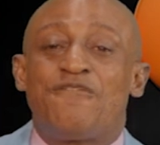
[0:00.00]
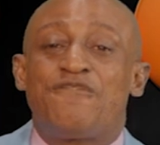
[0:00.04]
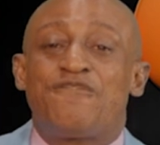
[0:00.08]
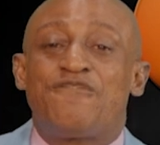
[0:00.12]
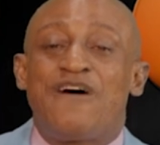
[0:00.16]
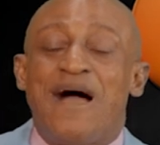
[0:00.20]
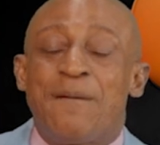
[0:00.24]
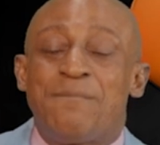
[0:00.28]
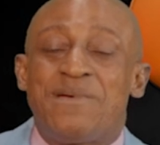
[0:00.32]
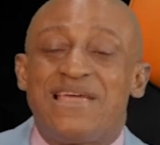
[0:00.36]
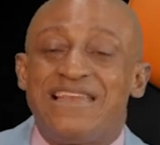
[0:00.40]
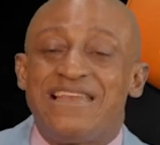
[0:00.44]

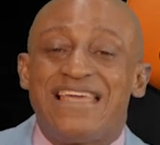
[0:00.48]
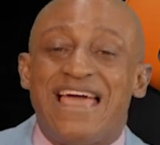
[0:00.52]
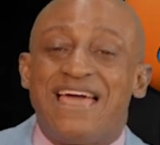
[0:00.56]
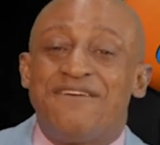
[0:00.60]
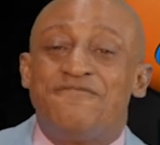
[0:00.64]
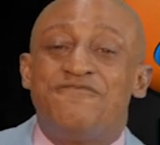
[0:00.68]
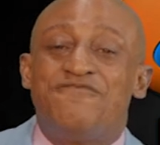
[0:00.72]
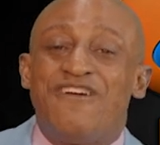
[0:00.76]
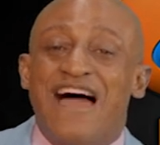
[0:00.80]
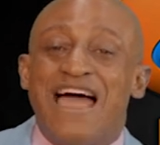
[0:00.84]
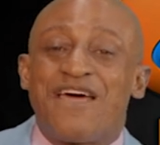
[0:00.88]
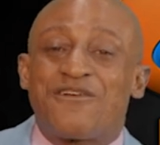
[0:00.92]
family
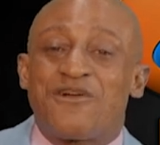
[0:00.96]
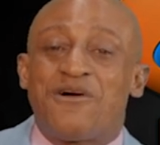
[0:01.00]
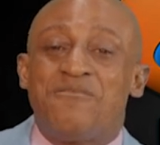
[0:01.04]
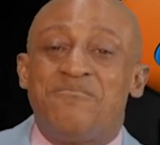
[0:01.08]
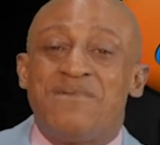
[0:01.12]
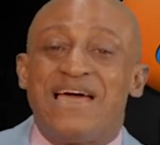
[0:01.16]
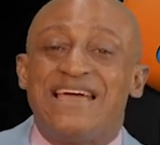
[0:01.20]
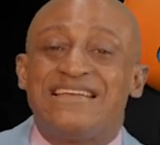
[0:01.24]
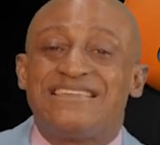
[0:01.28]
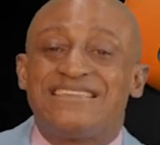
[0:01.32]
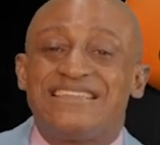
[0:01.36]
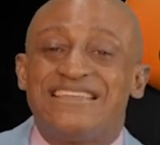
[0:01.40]

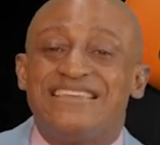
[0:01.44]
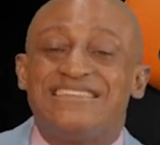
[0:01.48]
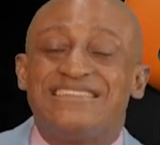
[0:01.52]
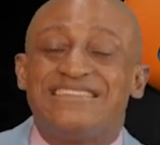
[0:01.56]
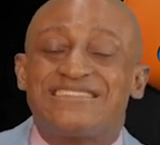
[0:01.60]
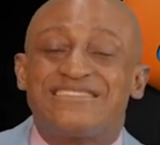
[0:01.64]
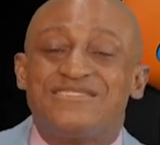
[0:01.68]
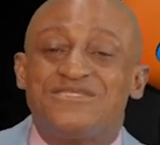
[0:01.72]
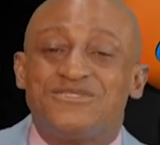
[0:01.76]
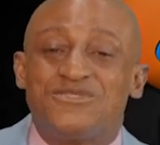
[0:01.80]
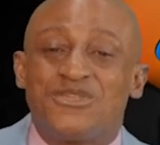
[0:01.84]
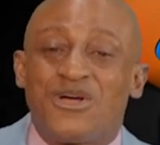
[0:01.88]
environment
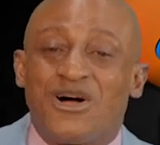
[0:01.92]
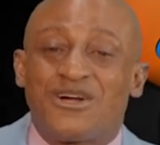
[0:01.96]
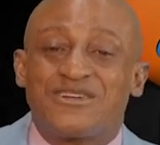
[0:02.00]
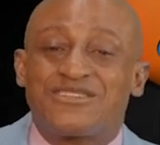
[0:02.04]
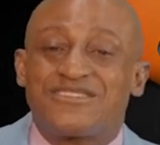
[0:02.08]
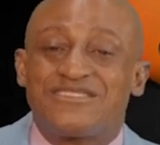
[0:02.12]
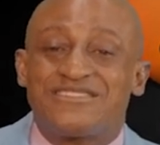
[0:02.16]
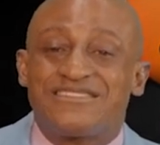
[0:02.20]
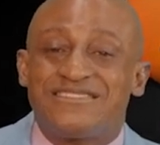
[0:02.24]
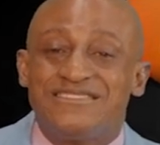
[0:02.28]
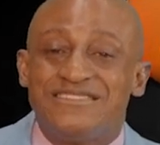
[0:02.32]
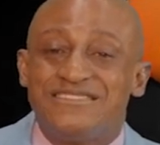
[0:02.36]
is not
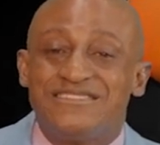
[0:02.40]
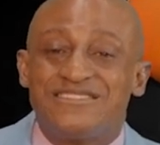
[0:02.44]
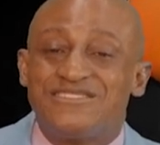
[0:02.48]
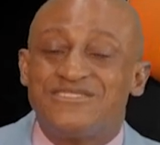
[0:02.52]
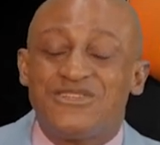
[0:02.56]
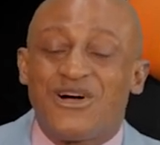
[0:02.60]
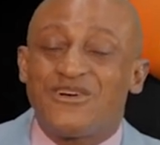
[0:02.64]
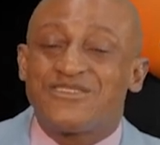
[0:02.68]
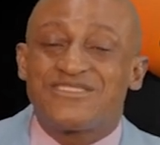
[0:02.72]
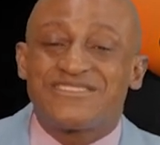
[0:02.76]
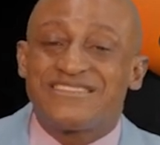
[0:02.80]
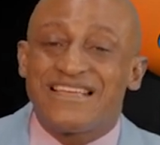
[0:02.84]

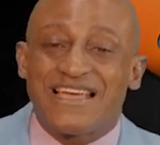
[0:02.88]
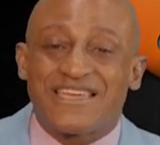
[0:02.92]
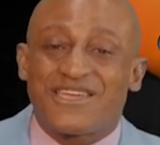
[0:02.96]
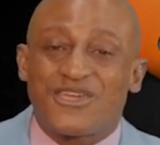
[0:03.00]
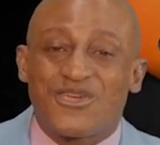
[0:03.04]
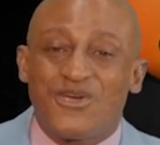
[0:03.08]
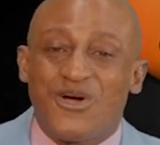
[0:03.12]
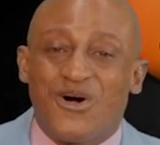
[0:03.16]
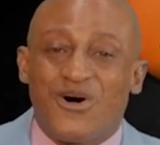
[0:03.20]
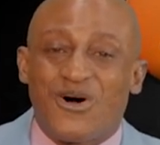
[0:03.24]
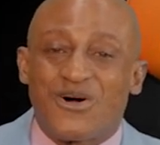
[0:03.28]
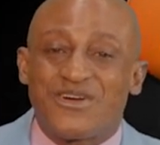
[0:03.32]

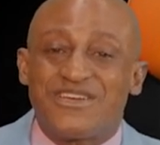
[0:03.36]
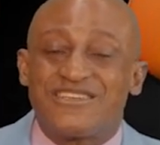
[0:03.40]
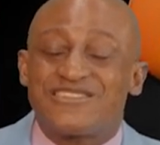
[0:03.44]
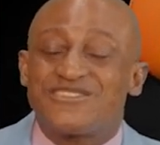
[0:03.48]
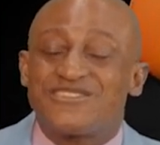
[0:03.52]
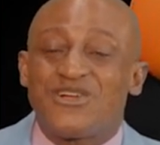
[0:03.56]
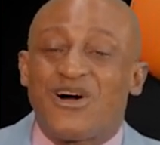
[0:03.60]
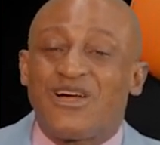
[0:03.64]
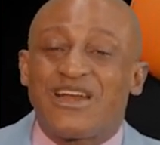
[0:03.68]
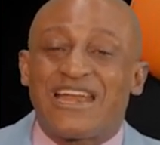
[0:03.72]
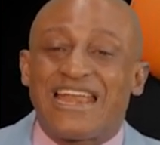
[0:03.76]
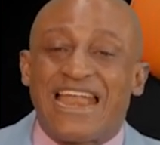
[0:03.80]
secure, is
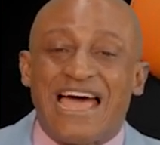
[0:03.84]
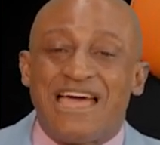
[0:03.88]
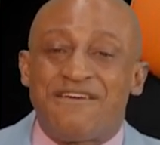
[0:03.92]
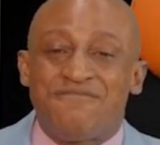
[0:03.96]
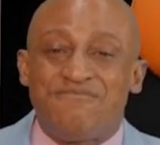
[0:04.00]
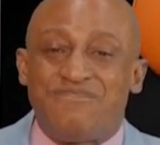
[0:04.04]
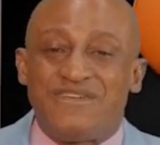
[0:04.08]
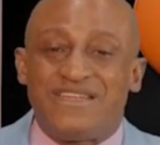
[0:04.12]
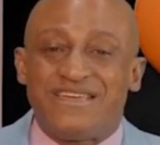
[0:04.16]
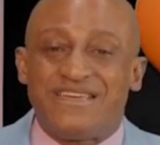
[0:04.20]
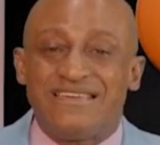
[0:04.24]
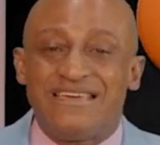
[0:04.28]
not
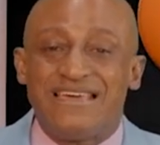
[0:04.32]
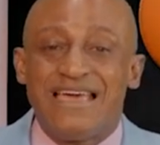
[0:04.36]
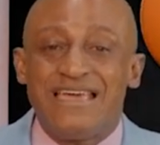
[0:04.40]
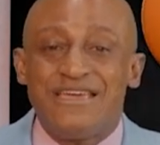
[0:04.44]
lively,